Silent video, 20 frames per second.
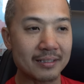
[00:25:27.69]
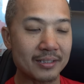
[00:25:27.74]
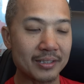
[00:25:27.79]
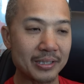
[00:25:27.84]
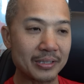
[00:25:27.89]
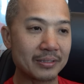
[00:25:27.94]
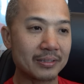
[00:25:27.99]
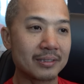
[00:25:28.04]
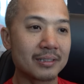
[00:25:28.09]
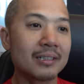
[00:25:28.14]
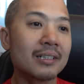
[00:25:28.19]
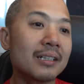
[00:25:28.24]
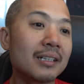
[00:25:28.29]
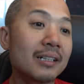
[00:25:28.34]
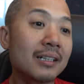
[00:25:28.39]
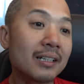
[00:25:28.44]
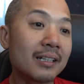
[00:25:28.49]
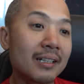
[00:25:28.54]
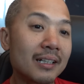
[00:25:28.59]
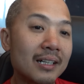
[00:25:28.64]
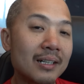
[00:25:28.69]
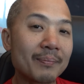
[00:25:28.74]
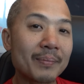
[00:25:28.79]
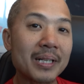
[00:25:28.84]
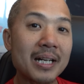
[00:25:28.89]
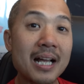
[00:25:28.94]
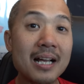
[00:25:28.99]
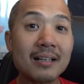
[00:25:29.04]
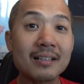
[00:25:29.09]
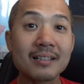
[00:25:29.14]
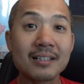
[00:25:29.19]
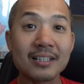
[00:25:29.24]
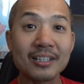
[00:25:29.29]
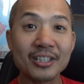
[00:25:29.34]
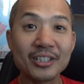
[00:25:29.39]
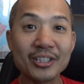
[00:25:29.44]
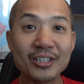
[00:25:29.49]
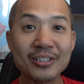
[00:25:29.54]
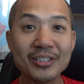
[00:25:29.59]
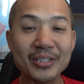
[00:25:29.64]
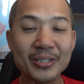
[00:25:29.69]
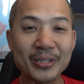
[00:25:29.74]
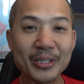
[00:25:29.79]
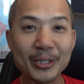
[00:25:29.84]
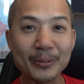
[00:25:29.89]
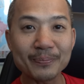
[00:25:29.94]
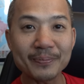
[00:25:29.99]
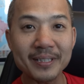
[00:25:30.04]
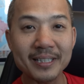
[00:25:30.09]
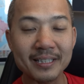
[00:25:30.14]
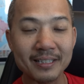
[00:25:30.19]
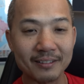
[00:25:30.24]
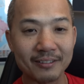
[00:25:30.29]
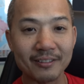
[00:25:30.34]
So, but kudos to him.